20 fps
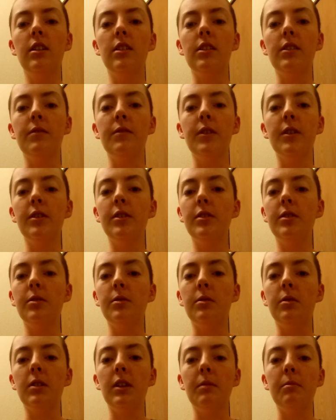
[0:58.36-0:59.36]
The first
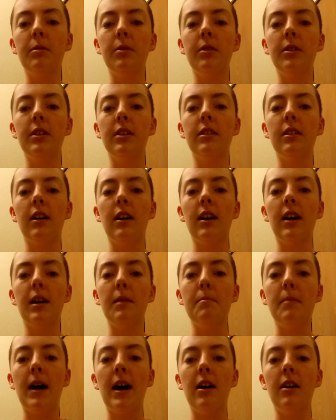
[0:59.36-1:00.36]
tool I'm going to talk
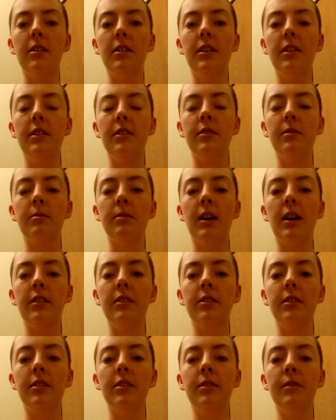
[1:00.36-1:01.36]
about is a
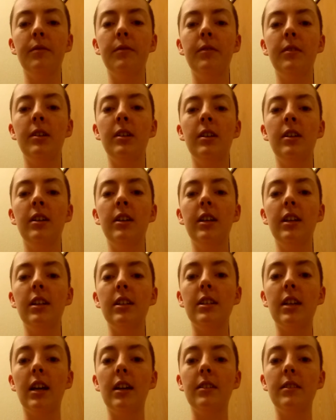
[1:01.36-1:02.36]
rather
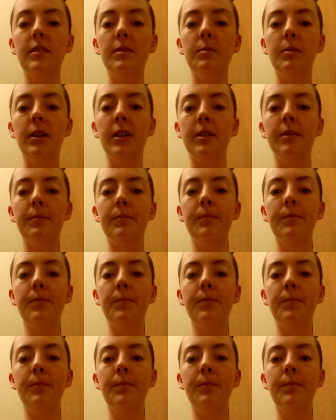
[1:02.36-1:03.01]
intense one,